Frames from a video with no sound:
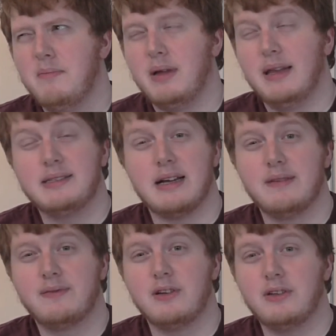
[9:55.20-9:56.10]
But let's
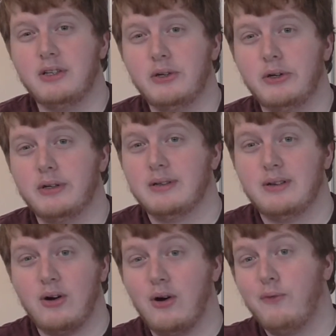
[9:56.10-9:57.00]
kind of conclude
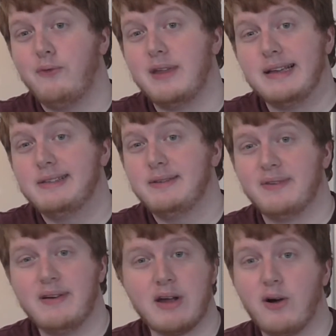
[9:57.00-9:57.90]
off this
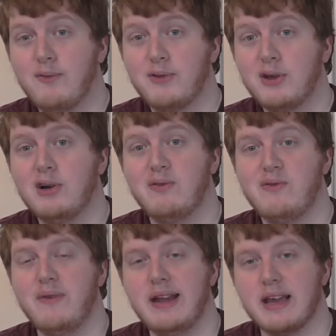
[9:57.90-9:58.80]
very
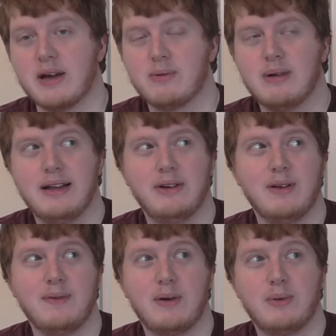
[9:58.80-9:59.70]
off-the-cuff video. I don't
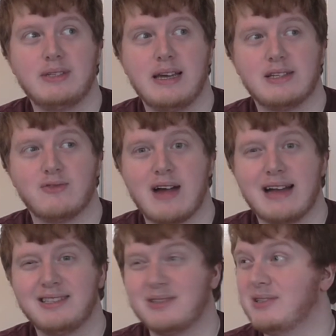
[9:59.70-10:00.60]
know if I would say it's a
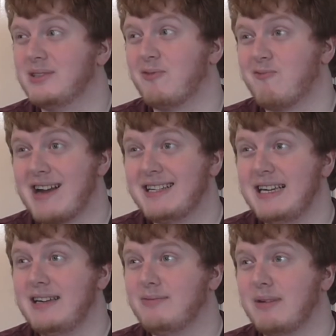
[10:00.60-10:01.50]
rant, because it's not
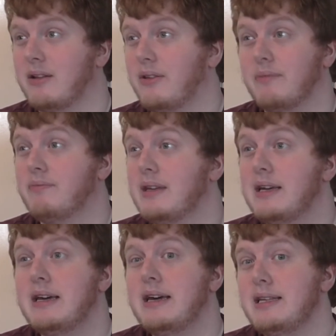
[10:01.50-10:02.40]
ranty. Well,
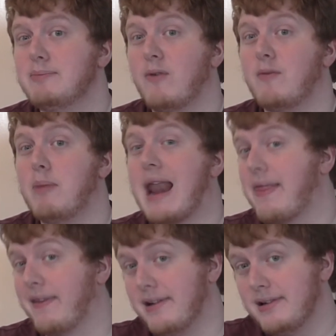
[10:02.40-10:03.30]
it's more of a
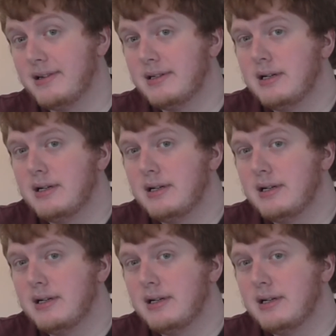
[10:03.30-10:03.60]
blather.